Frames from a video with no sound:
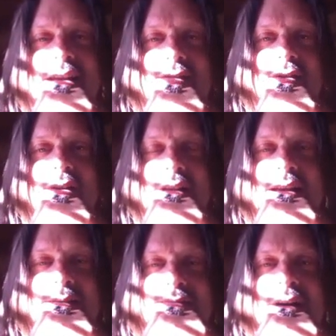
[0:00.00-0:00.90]
the level.
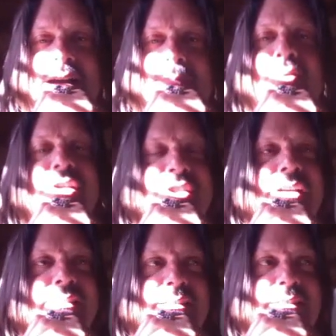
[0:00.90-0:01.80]
Like I
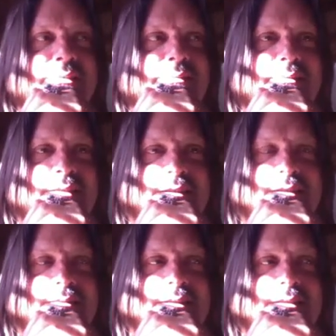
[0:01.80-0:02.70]
appreciate
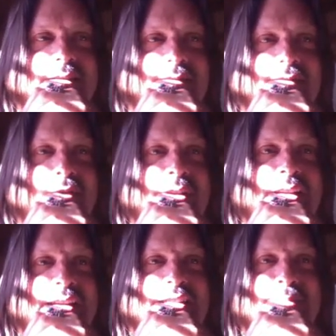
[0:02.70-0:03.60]
the food
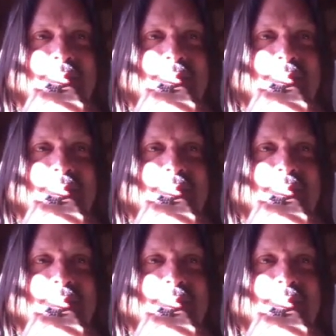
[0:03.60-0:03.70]
and the